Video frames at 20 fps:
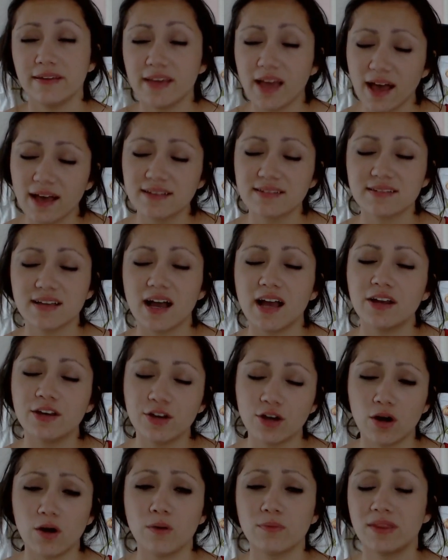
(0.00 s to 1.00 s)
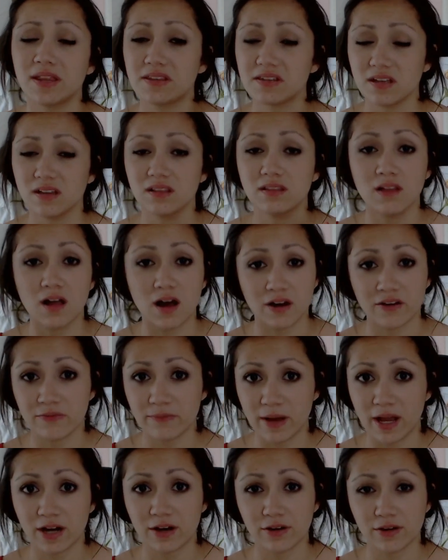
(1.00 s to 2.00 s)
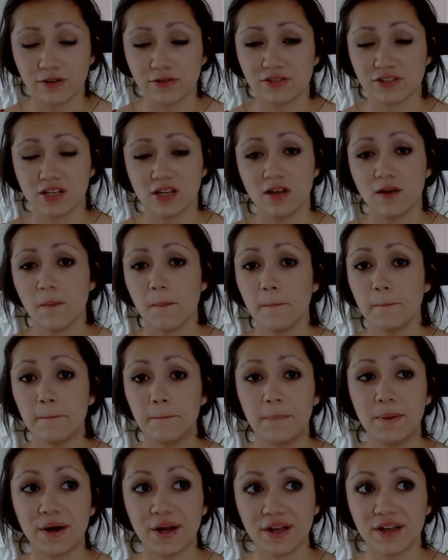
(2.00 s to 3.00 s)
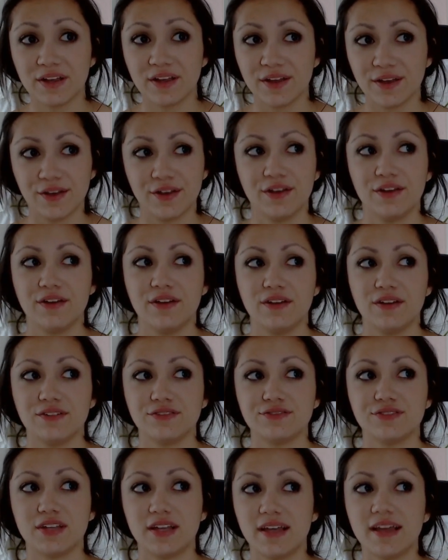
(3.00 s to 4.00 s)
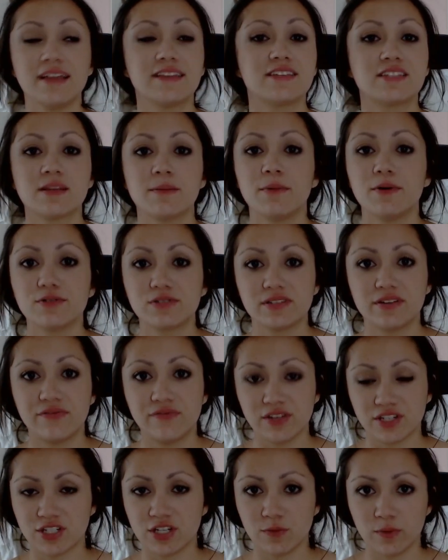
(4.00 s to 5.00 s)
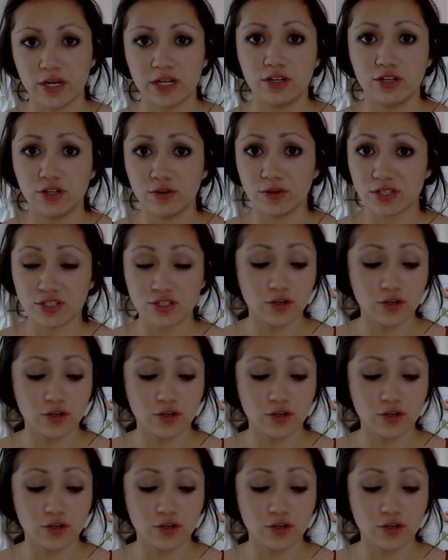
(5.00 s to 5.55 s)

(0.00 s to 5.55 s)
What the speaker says: Yes, I know that's a lot of macros, but it's the most efficient way to do it.